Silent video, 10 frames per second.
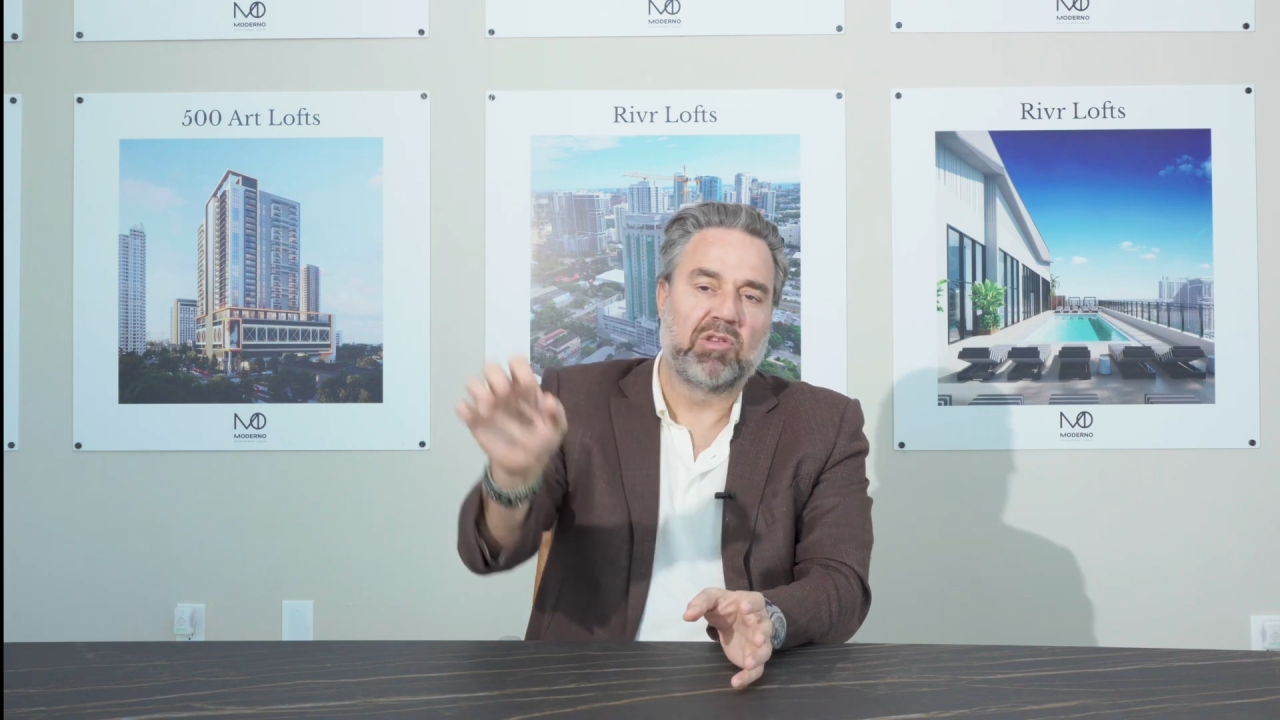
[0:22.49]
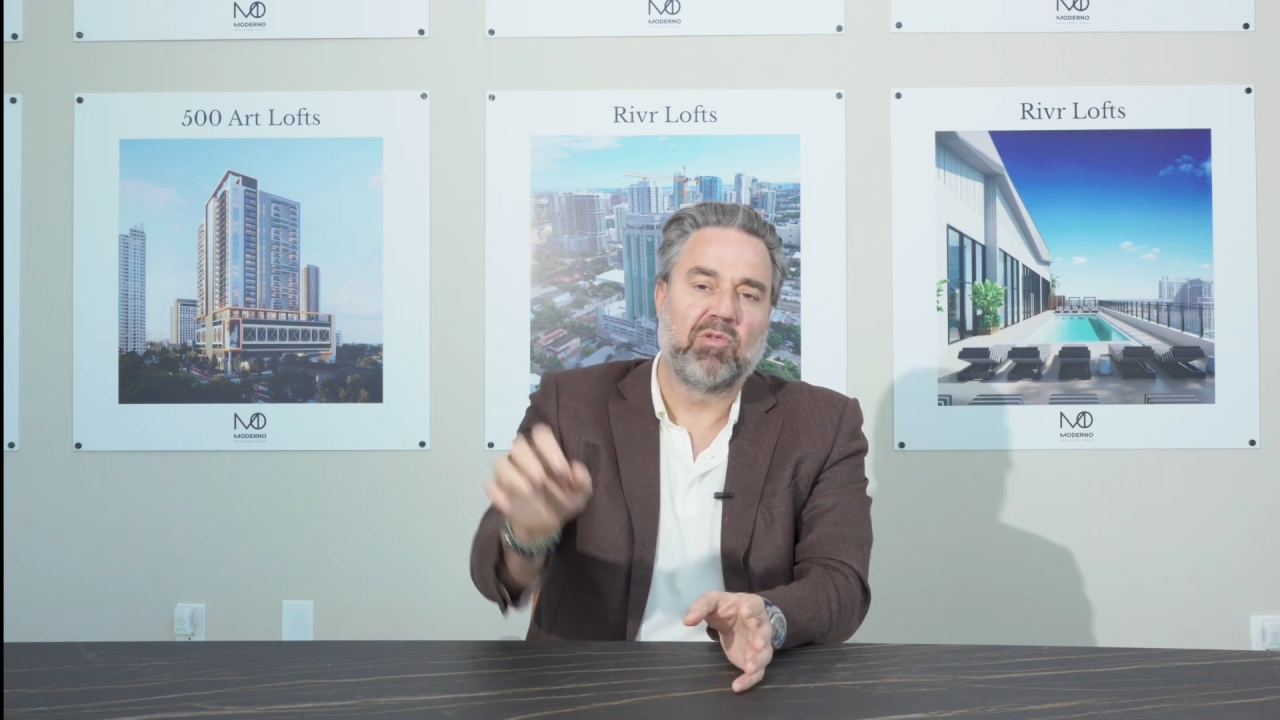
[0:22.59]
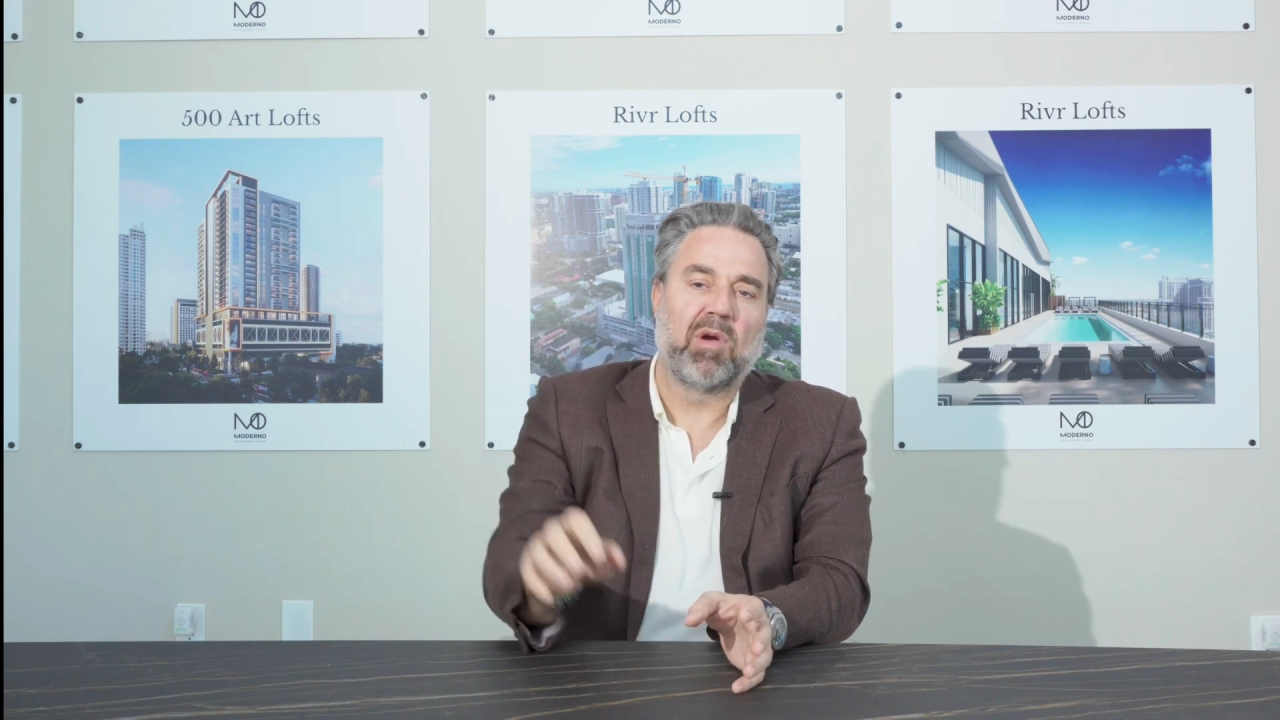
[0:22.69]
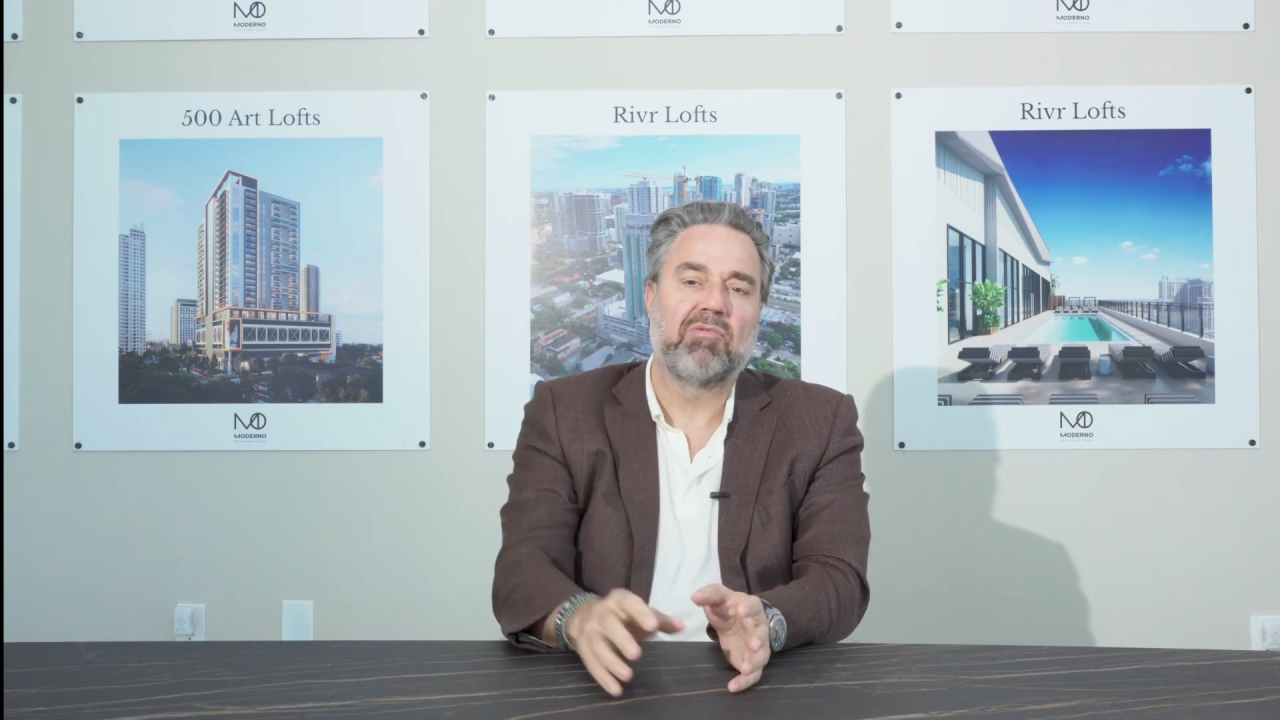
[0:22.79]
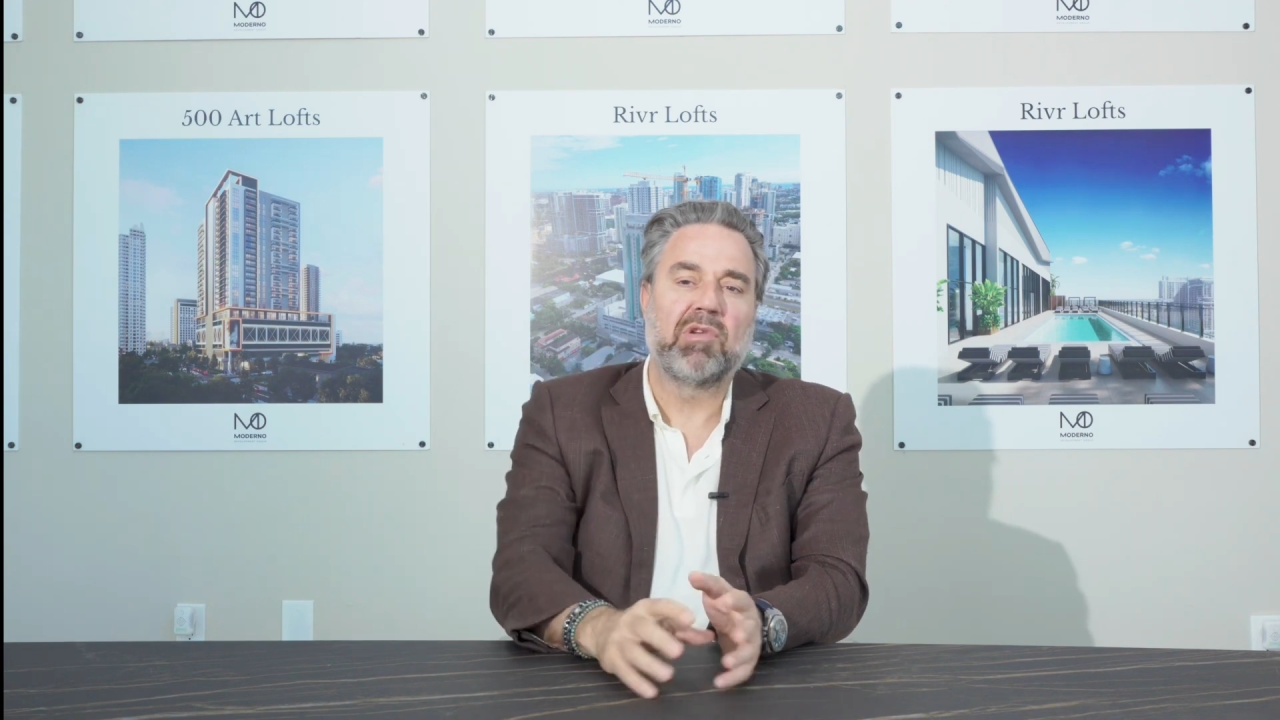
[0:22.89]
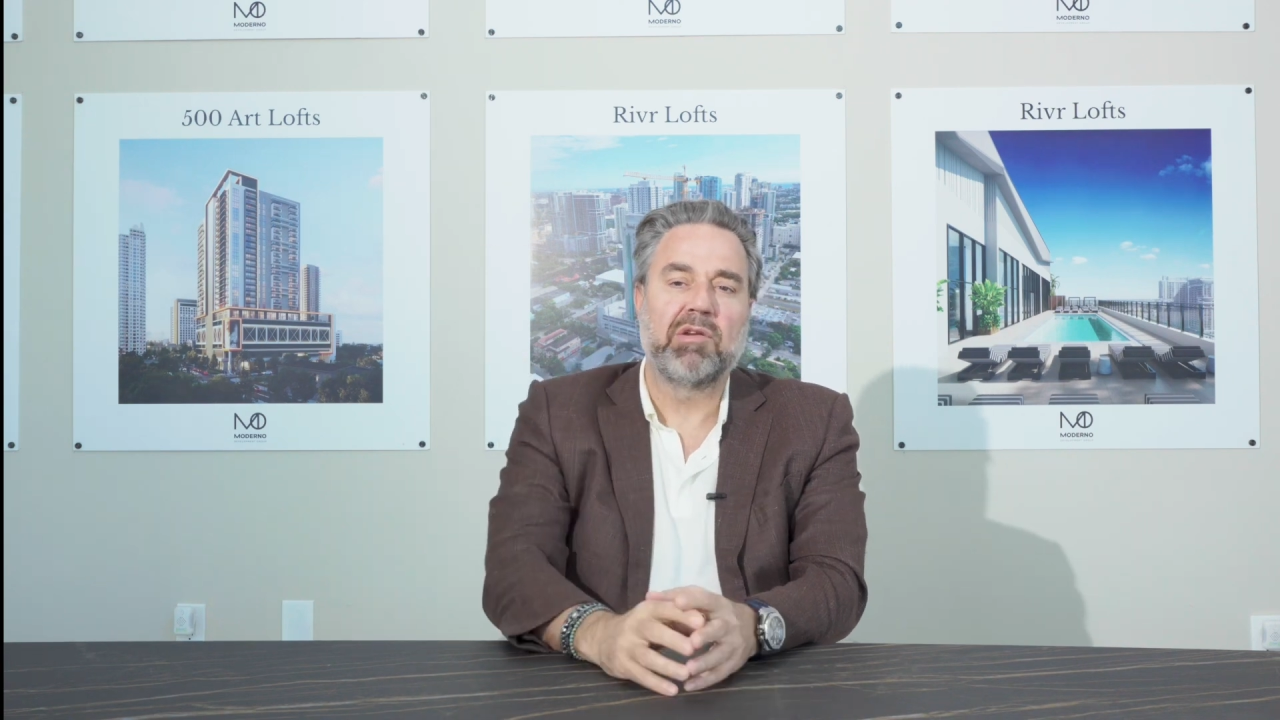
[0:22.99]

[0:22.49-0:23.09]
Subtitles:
200